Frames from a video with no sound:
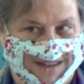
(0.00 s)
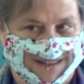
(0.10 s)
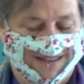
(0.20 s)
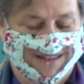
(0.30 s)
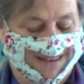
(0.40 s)

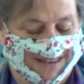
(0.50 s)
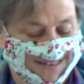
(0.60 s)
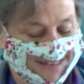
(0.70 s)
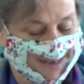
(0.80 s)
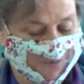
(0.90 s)
because
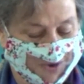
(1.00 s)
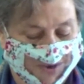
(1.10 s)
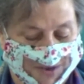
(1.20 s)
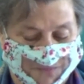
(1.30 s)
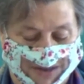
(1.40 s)
I woke
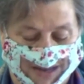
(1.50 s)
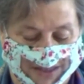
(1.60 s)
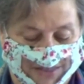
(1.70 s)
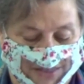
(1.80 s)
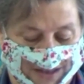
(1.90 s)
up and I
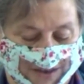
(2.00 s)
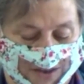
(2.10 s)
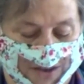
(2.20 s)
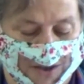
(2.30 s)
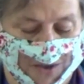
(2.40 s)
thought,
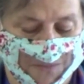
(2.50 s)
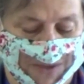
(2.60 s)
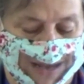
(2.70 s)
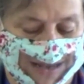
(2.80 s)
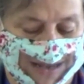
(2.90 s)
oh
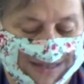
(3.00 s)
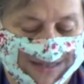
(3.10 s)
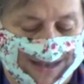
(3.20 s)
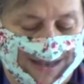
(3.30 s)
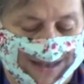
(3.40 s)
my
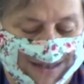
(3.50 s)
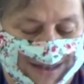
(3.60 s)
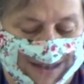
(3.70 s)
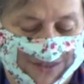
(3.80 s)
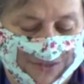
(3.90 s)
God,
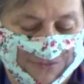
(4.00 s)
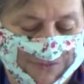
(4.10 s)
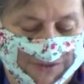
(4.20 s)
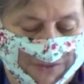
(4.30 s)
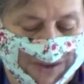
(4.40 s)
I
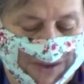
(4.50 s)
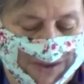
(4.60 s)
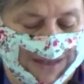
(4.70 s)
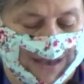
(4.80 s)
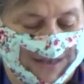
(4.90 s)
threw away
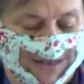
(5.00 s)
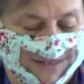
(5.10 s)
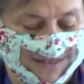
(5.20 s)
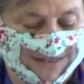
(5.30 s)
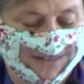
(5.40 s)
that.
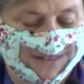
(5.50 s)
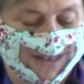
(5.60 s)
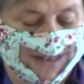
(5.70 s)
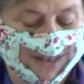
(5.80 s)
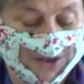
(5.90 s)
I
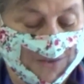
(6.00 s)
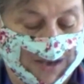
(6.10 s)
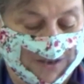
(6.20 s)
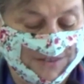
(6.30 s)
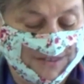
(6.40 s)
go
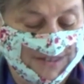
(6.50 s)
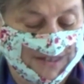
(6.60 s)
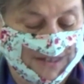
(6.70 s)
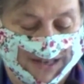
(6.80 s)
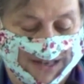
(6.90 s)
out
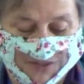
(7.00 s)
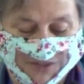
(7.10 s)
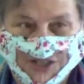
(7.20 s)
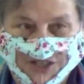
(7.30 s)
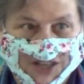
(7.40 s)
and I was
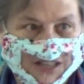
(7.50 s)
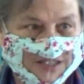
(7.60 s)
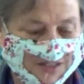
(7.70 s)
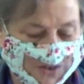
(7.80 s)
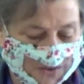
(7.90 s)
just
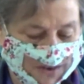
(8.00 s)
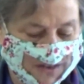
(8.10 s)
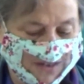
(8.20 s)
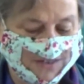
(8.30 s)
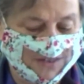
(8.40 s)

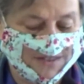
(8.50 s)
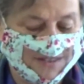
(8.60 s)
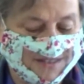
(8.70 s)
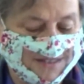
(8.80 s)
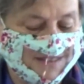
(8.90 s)
going to
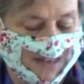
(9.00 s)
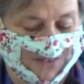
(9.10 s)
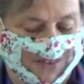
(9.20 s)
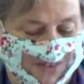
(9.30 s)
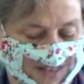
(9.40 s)
save it.